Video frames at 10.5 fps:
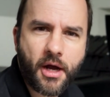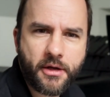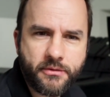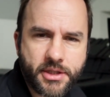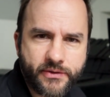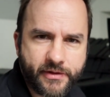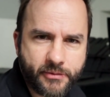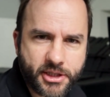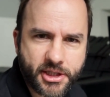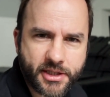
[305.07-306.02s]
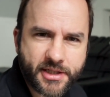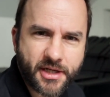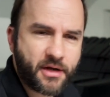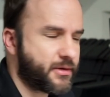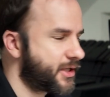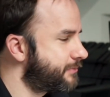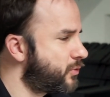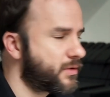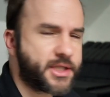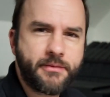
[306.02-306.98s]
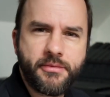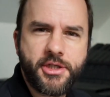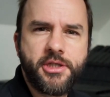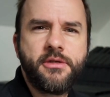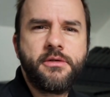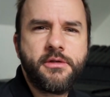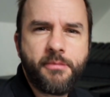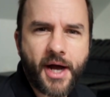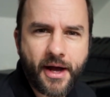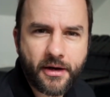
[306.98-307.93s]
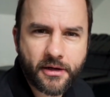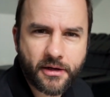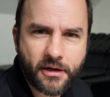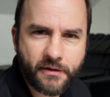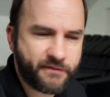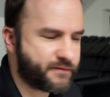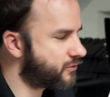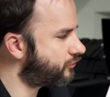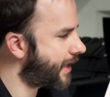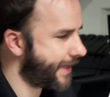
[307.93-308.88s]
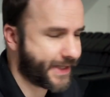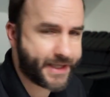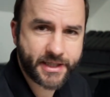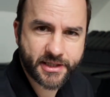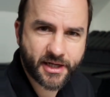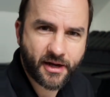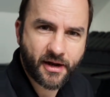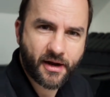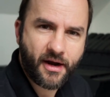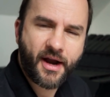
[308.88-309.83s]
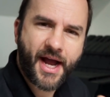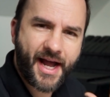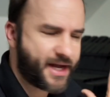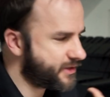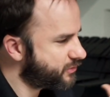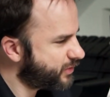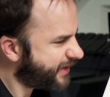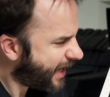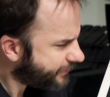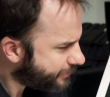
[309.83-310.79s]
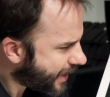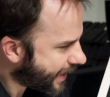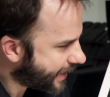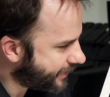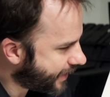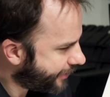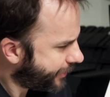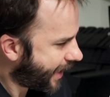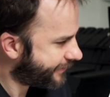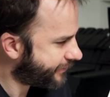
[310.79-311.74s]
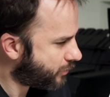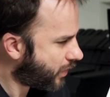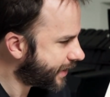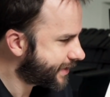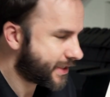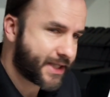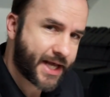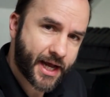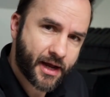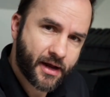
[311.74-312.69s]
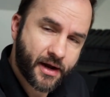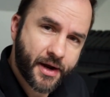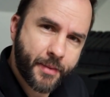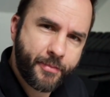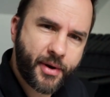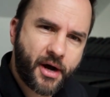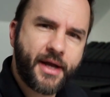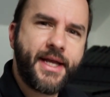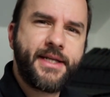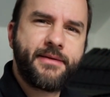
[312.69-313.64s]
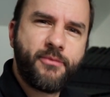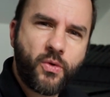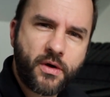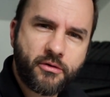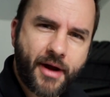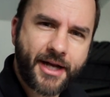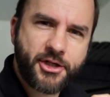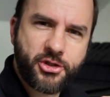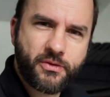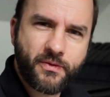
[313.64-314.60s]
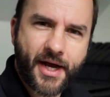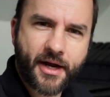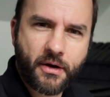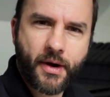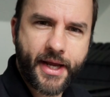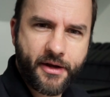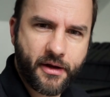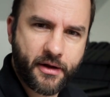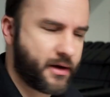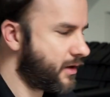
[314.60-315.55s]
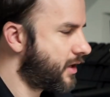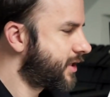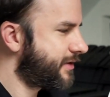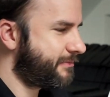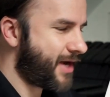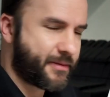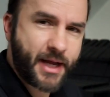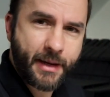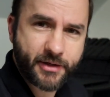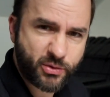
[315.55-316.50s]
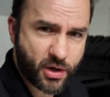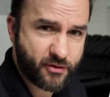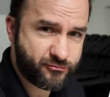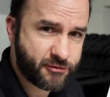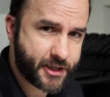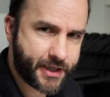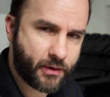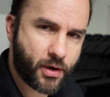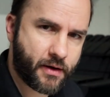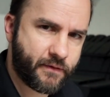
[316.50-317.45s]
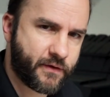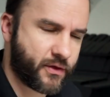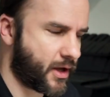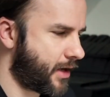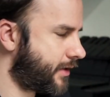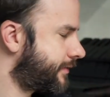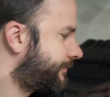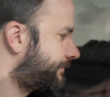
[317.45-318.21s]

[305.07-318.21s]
tones of images, so a more subdued palette of greys. And we have a black in there and we have a white in there, but it's more gradual, that gradient. So matte papers work really well for that.